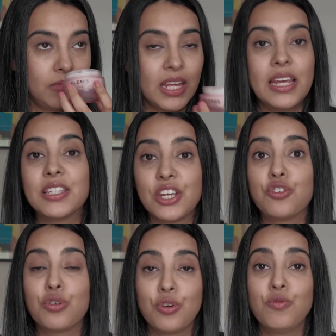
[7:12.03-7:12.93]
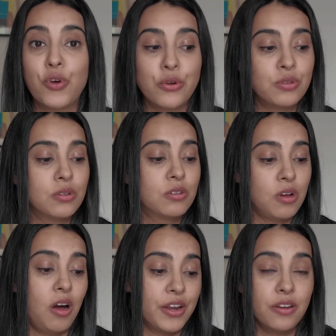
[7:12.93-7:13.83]
It's a true rose
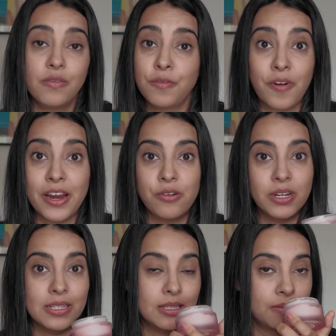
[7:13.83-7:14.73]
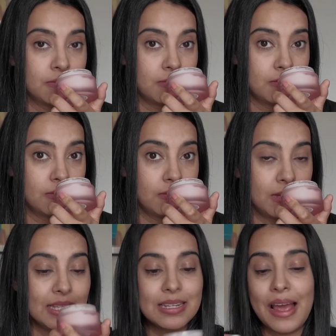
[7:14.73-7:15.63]
garden fragrance.
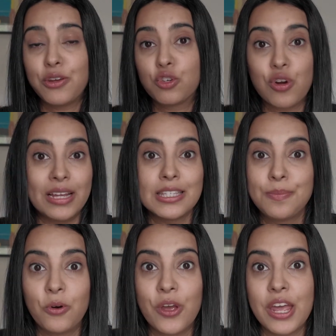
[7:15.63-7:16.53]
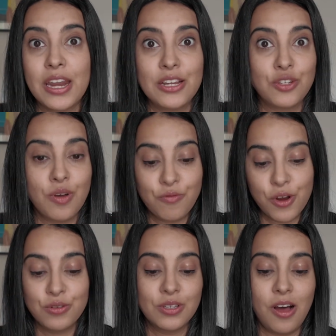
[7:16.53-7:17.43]
It's like you're transported into a
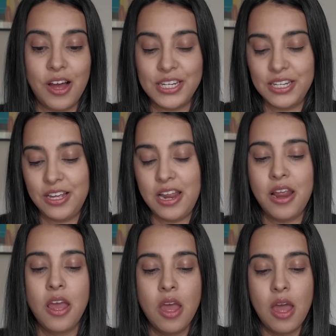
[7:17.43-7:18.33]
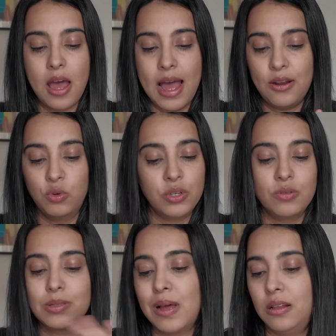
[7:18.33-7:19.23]
rose garden and all you
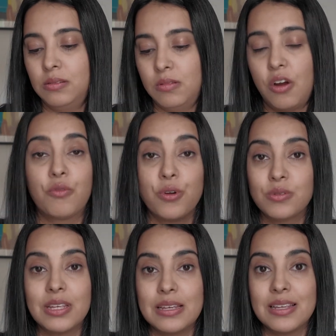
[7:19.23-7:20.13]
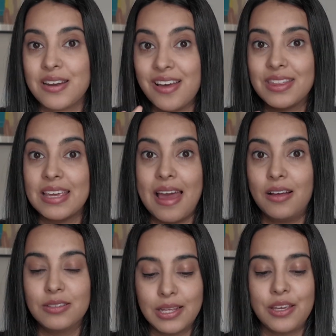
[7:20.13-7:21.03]
smell are roses and nothing
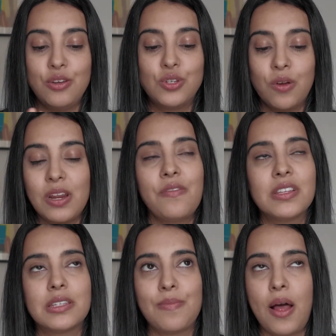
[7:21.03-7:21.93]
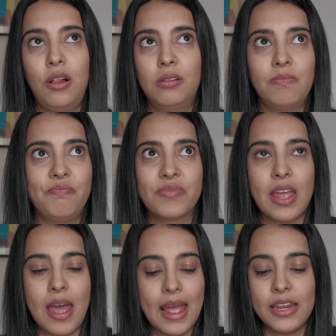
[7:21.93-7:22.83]
else. Like, you don't even smell
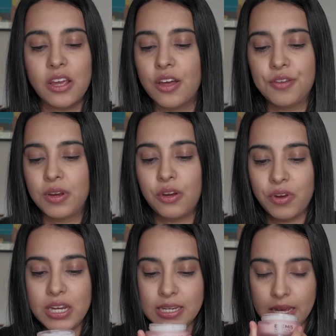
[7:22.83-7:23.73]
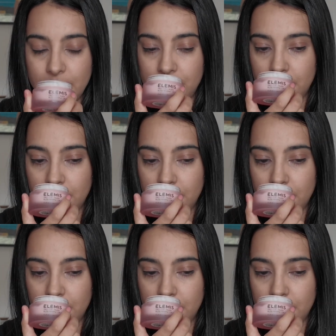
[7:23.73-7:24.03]
any other ingredient.